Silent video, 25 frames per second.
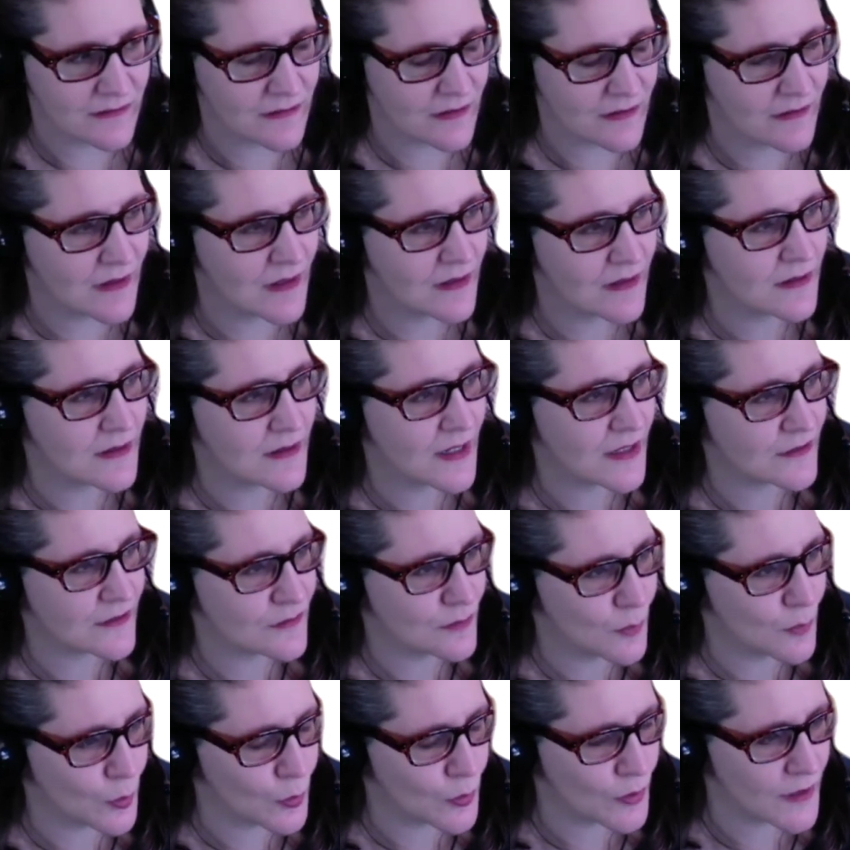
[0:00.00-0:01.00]
And then the next
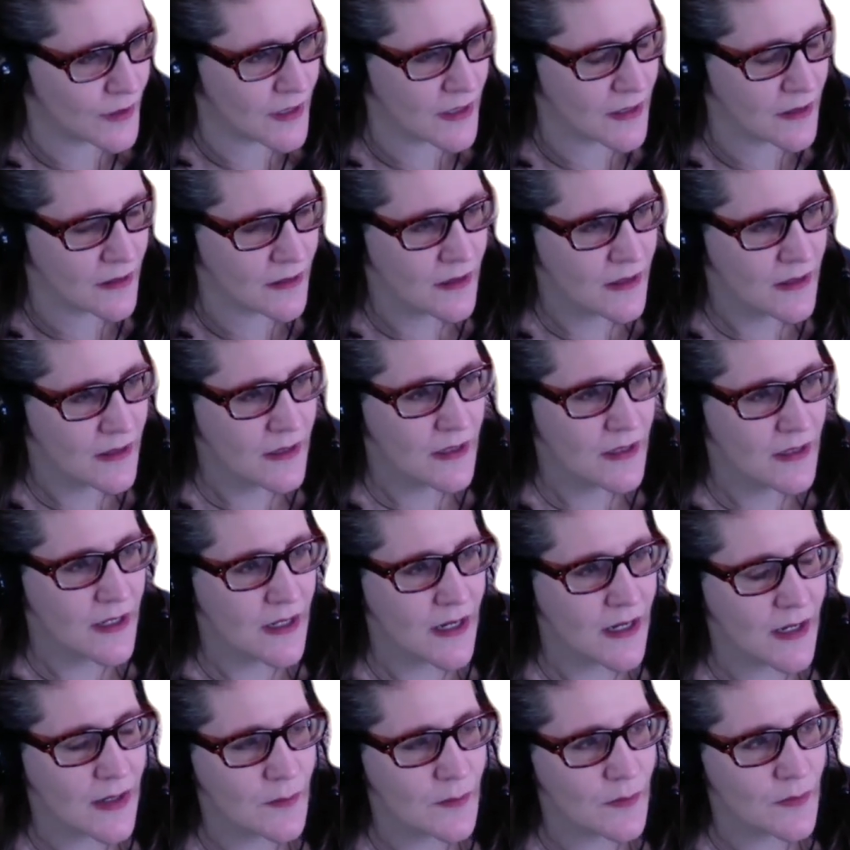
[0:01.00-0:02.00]
morning,
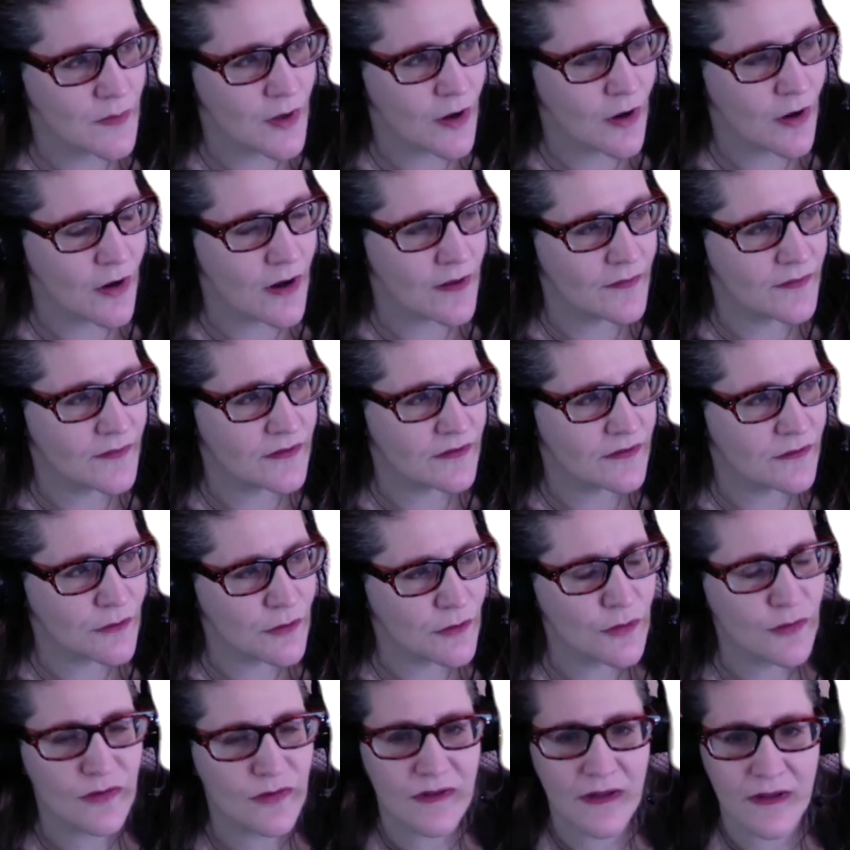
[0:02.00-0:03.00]
I'm on this
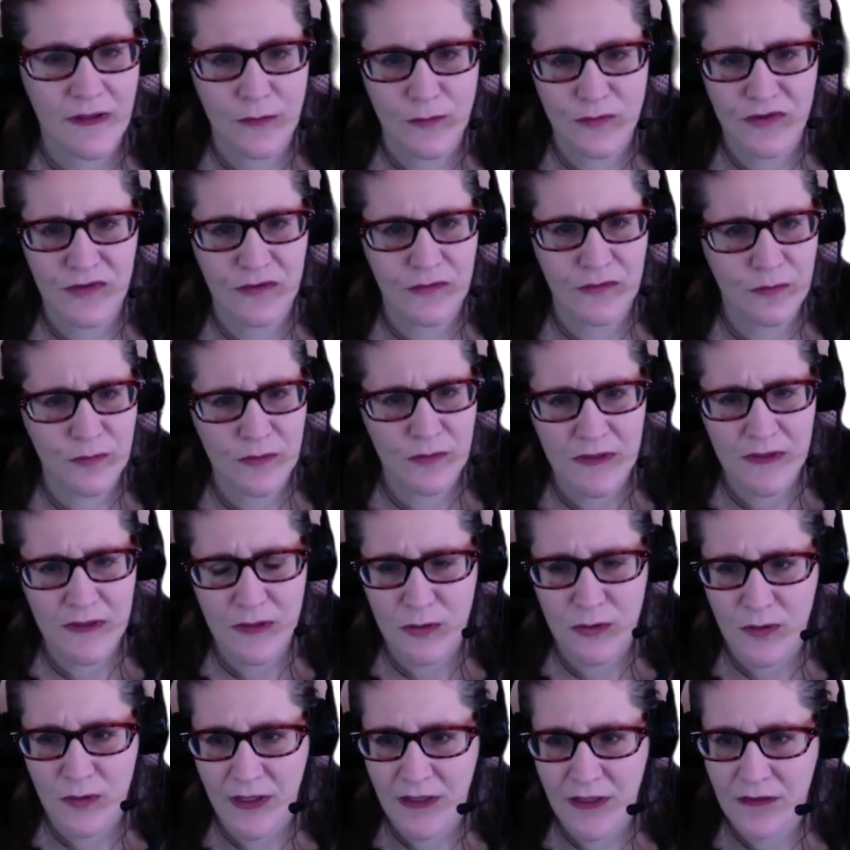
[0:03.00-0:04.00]
newsletter, which is really
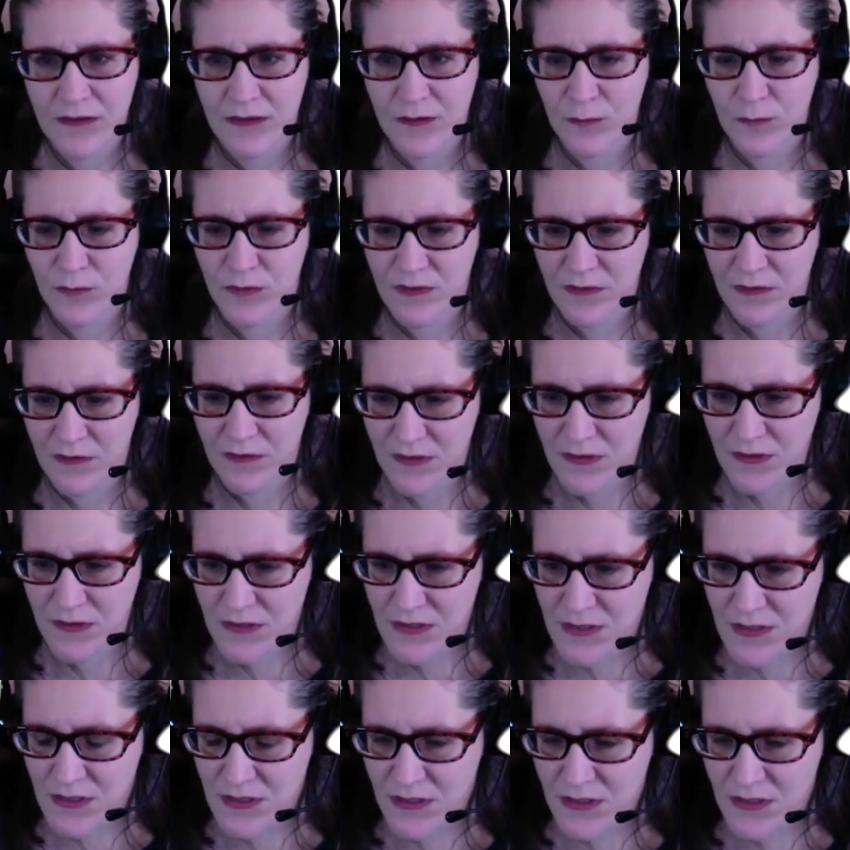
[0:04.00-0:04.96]
great, and it really